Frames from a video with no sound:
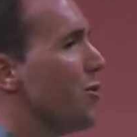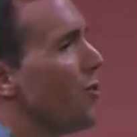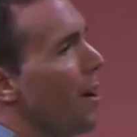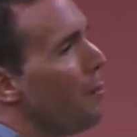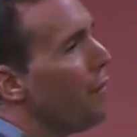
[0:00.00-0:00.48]

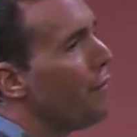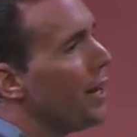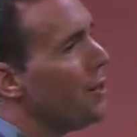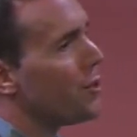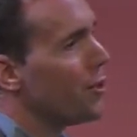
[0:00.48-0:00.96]
trap I fell
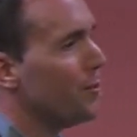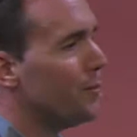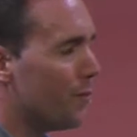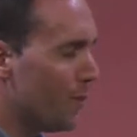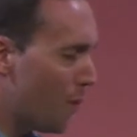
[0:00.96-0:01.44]
into.
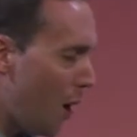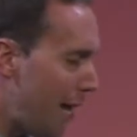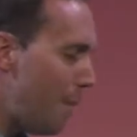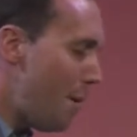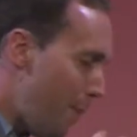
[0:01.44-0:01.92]
I
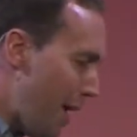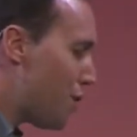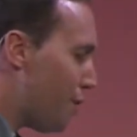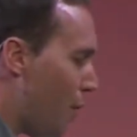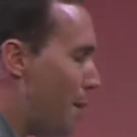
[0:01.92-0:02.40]
let my
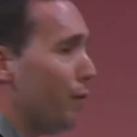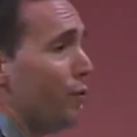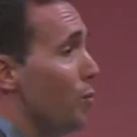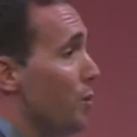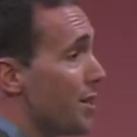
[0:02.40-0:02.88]
passion for high
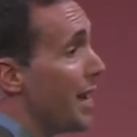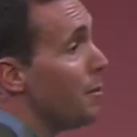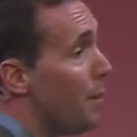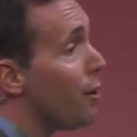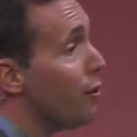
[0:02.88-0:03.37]
performance get the
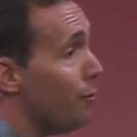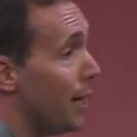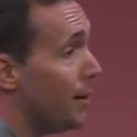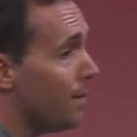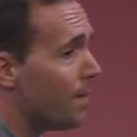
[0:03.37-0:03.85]
better of
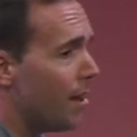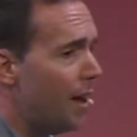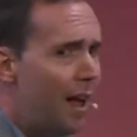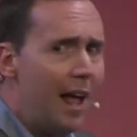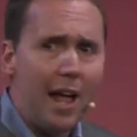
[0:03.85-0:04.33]
me.
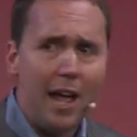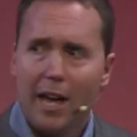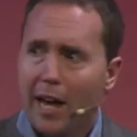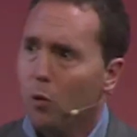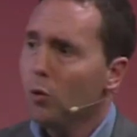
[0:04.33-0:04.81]

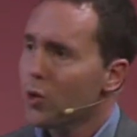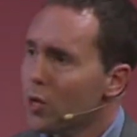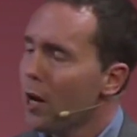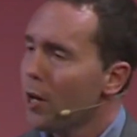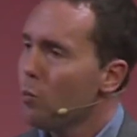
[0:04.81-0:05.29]
It all
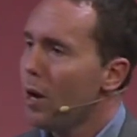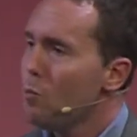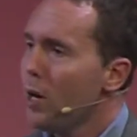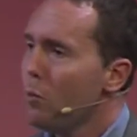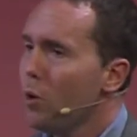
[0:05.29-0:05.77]
started when
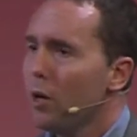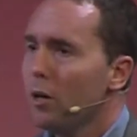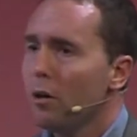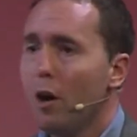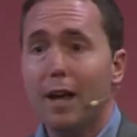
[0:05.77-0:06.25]
we were
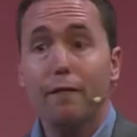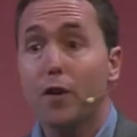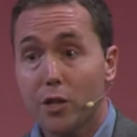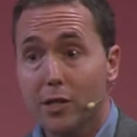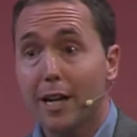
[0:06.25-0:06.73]
on our
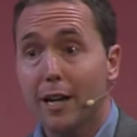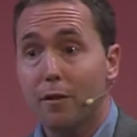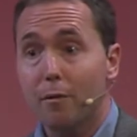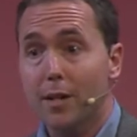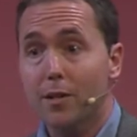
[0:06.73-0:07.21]
first leg of the
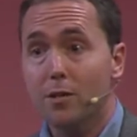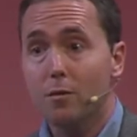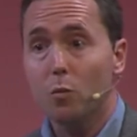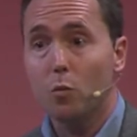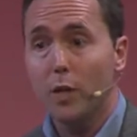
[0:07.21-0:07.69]
race.
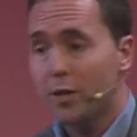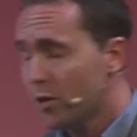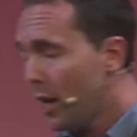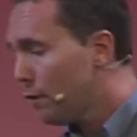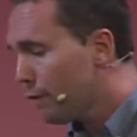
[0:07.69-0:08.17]
We'd
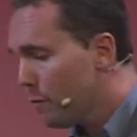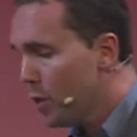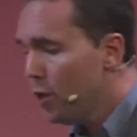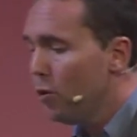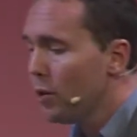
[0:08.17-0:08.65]
sailed from the
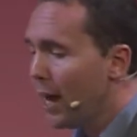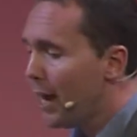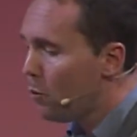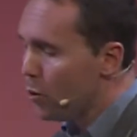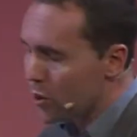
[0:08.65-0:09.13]

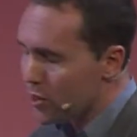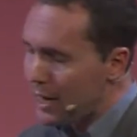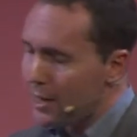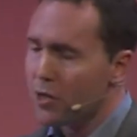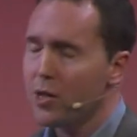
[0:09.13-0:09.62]
UK, we were
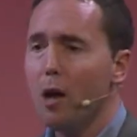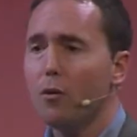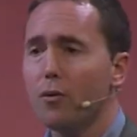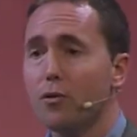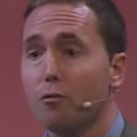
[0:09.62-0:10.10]
sailing
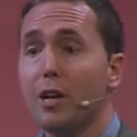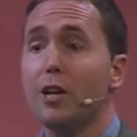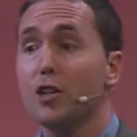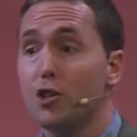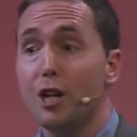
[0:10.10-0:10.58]
south to Rio
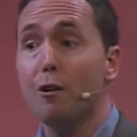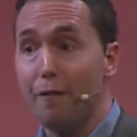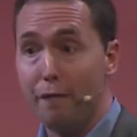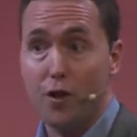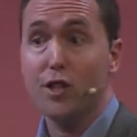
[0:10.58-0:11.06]
de Janeiro, our
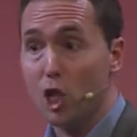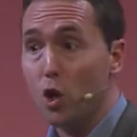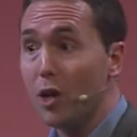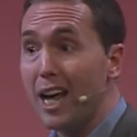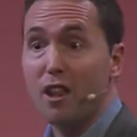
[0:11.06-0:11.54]
first
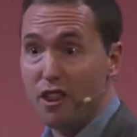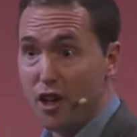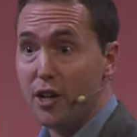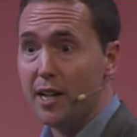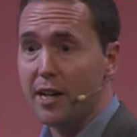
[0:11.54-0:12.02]
long leg,
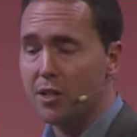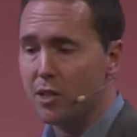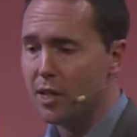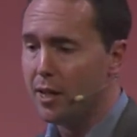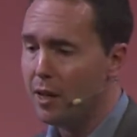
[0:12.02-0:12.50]
30 days at
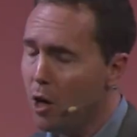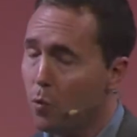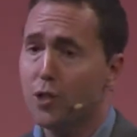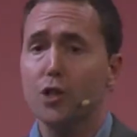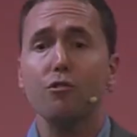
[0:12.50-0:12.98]
sea.
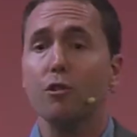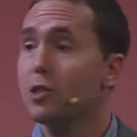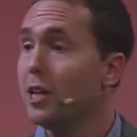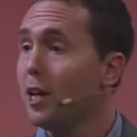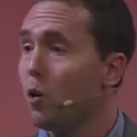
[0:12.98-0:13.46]
We'd just crossed
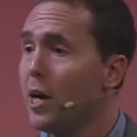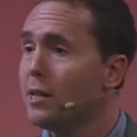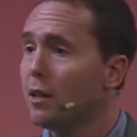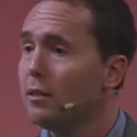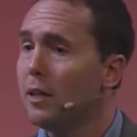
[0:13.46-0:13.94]
the
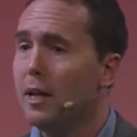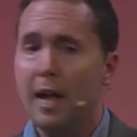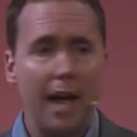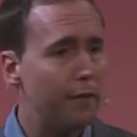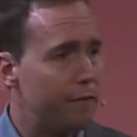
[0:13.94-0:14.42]
equator,
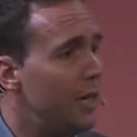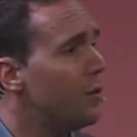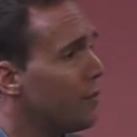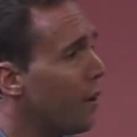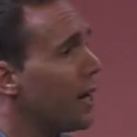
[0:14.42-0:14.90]
and the fleet
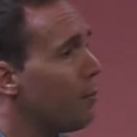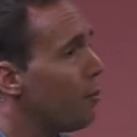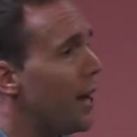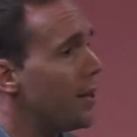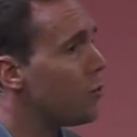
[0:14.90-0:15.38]
was very
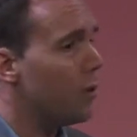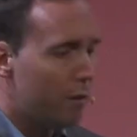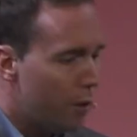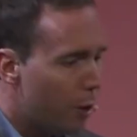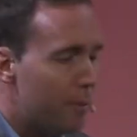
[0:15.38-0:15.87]
compressed with,
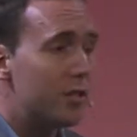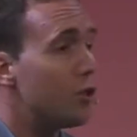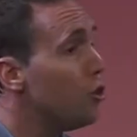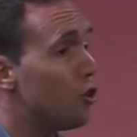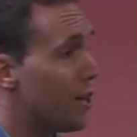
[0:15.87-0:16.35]

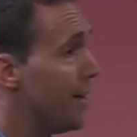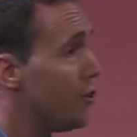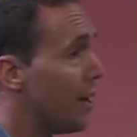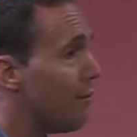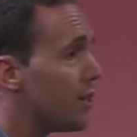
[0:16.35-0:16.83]
positions
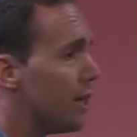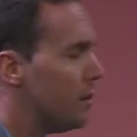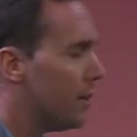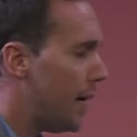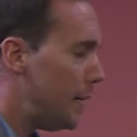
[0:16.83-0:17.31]
changing every single
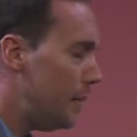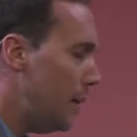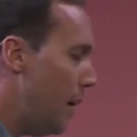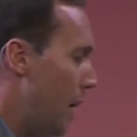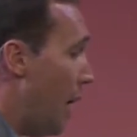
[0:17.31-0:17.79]
day.
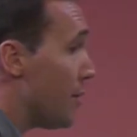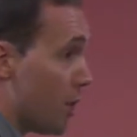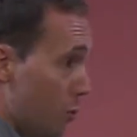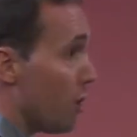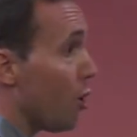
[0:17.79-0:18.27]
So
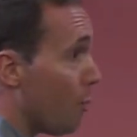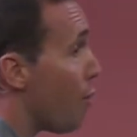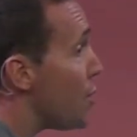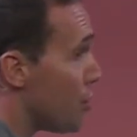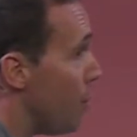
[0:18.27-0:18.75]
there was a lot of
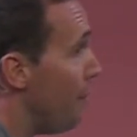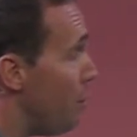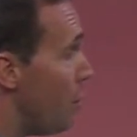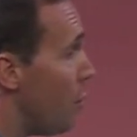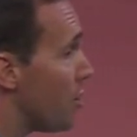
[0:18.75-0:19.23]
pressure,
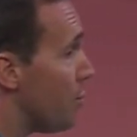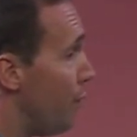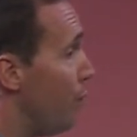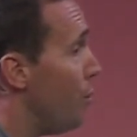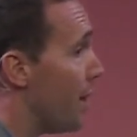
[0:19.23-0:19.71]
everyone wanted to
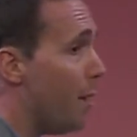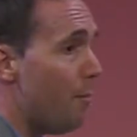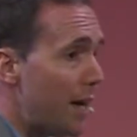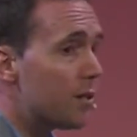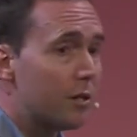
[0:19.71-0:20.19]
perform at their
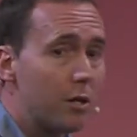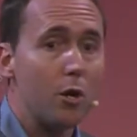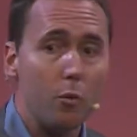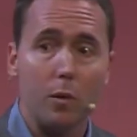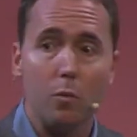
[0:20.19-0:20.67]
best, and,
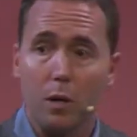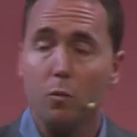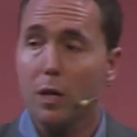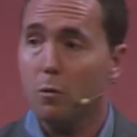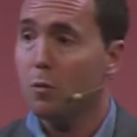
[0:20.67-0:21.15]

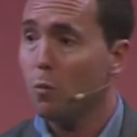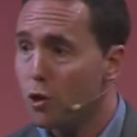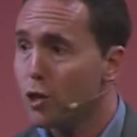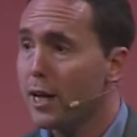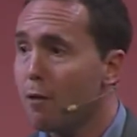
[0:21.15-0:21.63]
we were
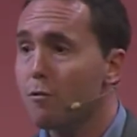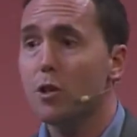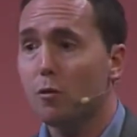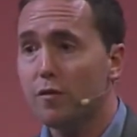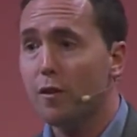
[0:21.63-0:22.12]
watching our
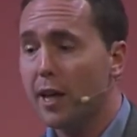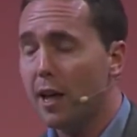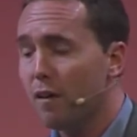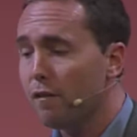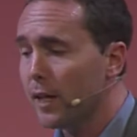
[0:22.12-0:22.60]
results very
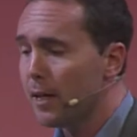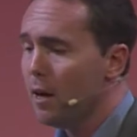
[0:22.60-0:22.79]
carefully.